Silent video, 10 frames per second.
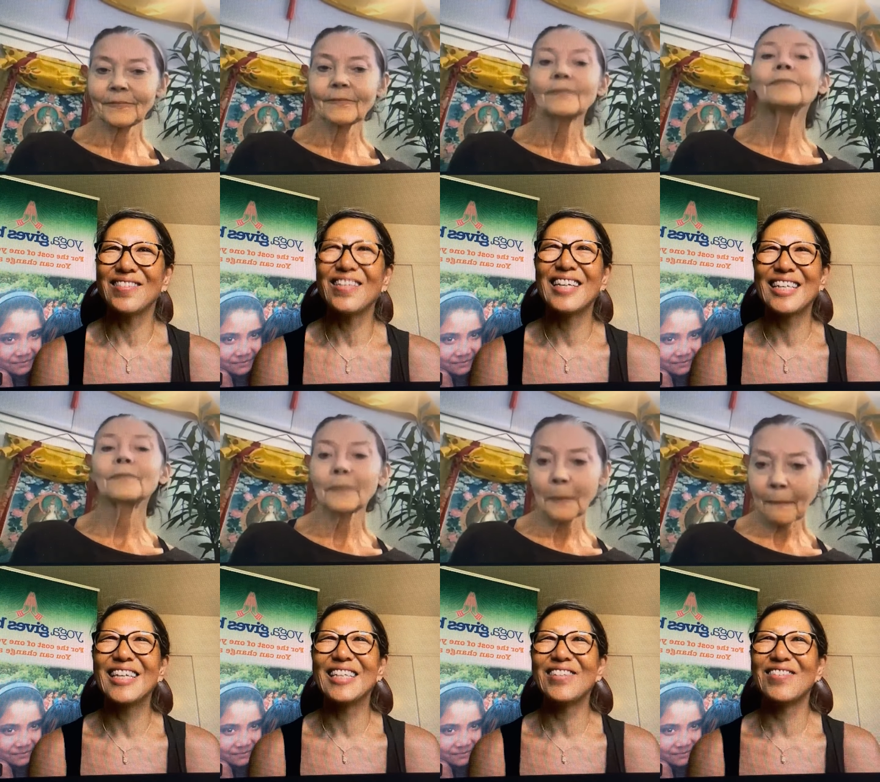Speaker 1: right
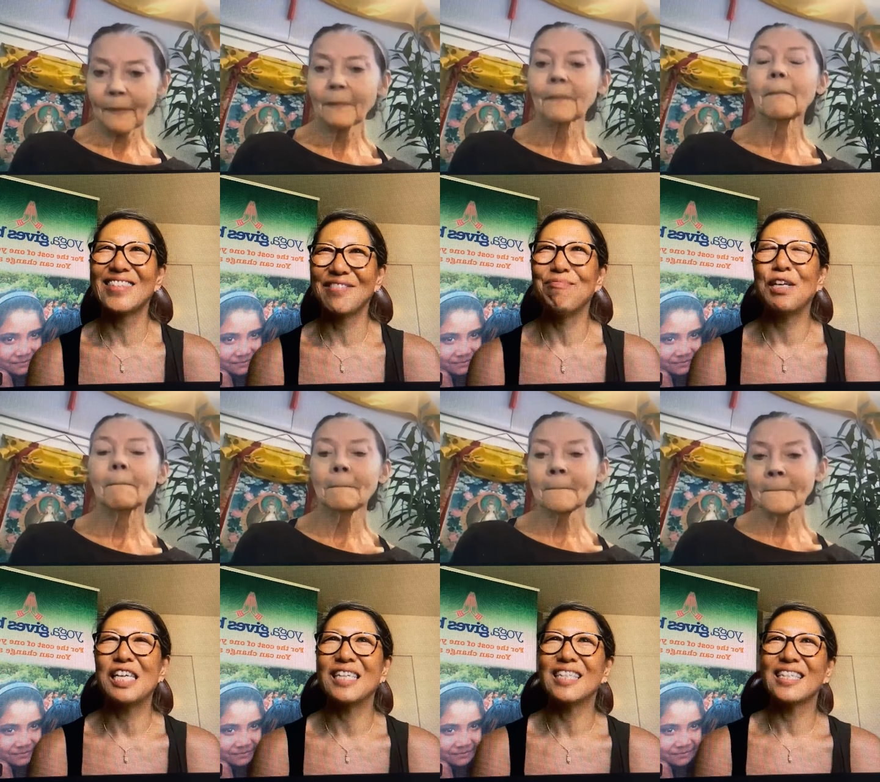entry
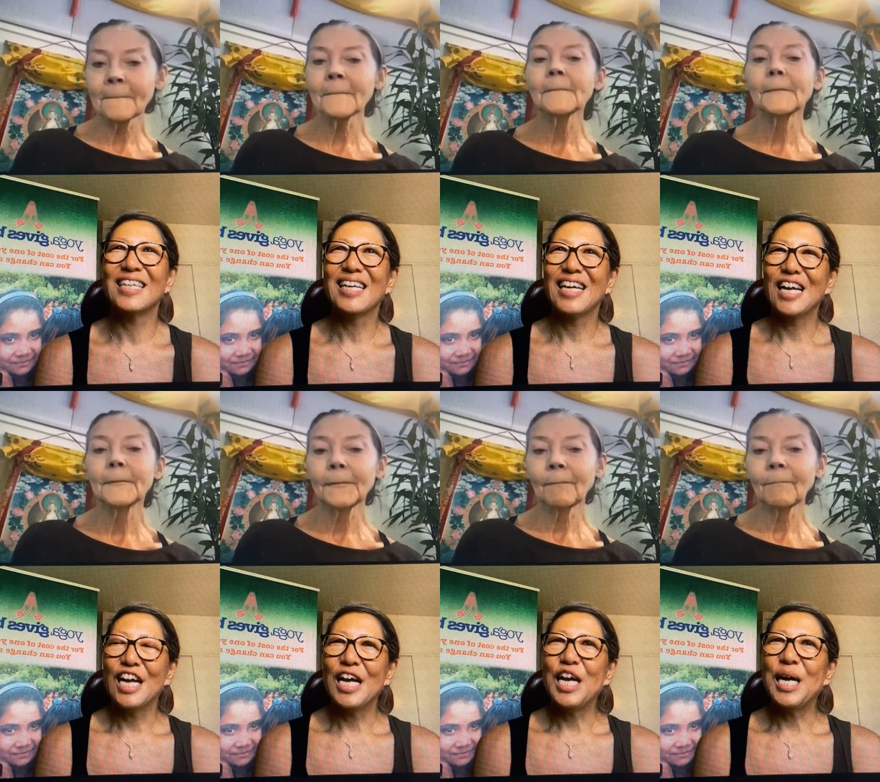part mm-hmm.
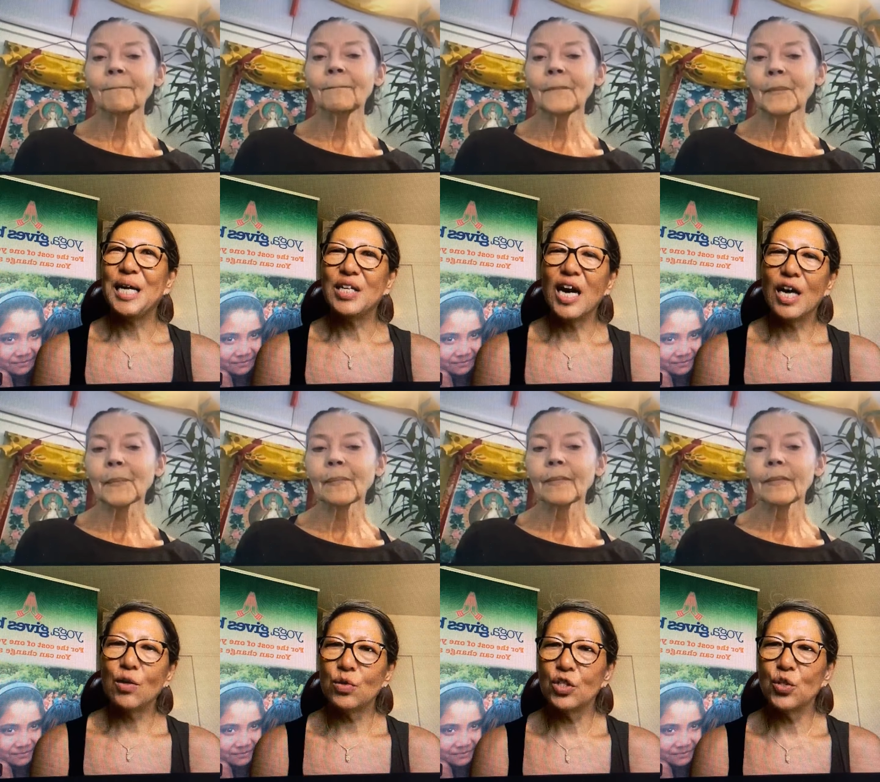and how mm-hmm.
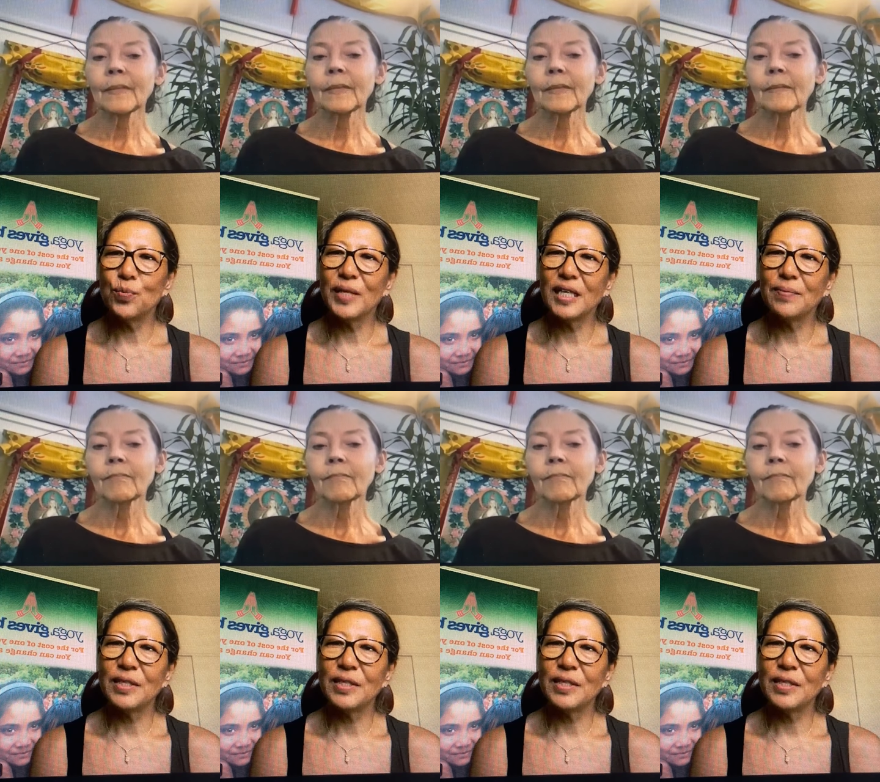did you become